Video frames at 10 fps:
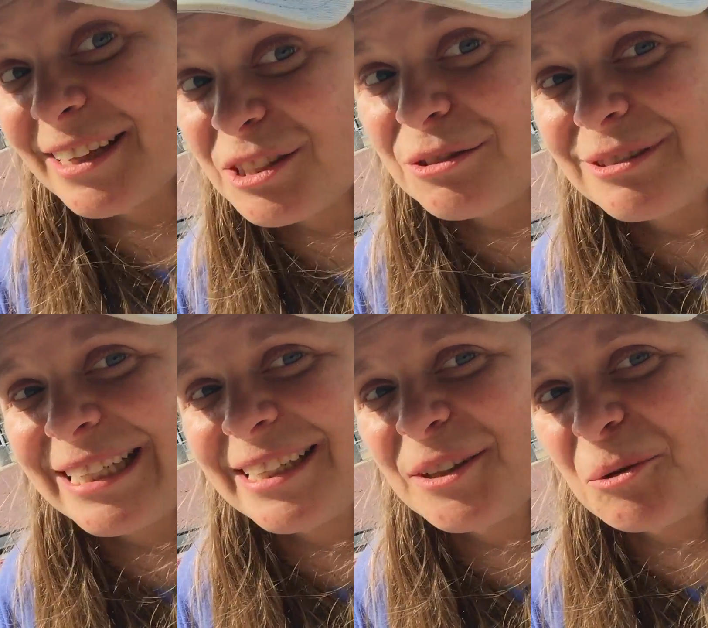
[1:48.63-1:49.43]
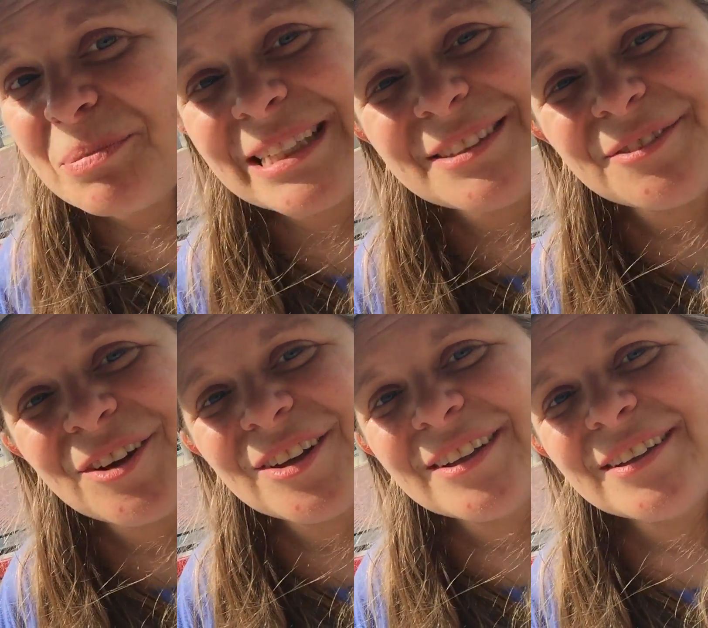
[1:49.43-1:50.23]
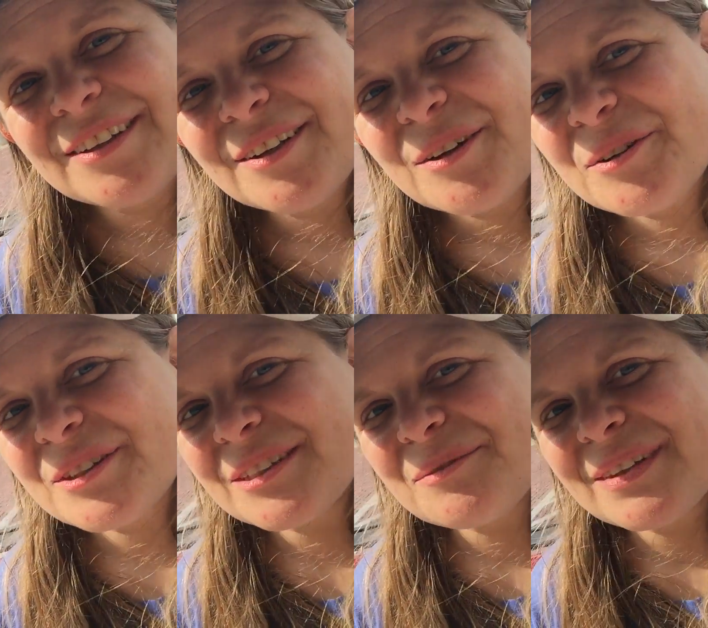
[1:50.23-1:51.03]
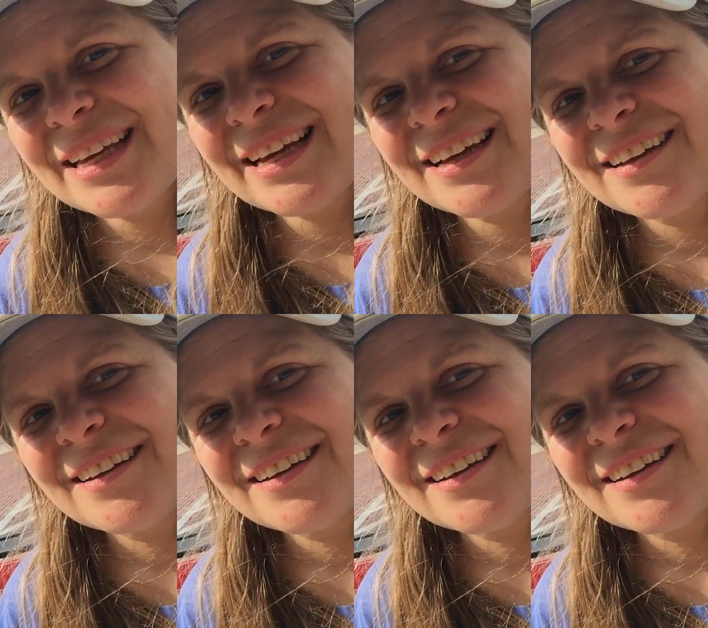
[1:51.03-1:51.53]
like serene or peaceful or something.